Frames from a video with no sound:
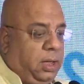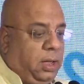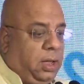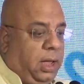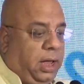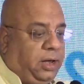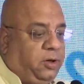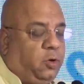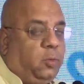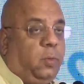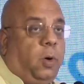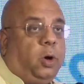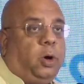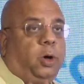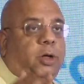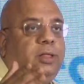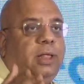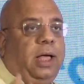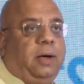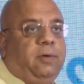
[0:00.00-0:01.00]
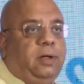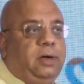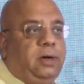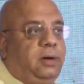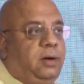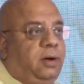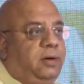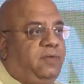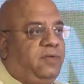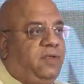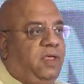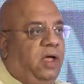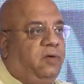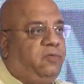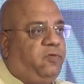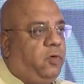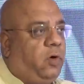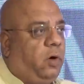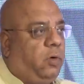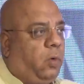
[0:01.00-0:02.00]
And tomorrow is our
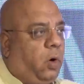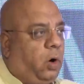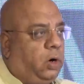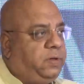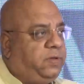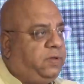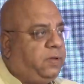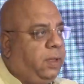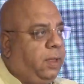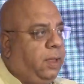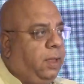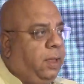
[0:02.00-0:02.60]
CFO awards.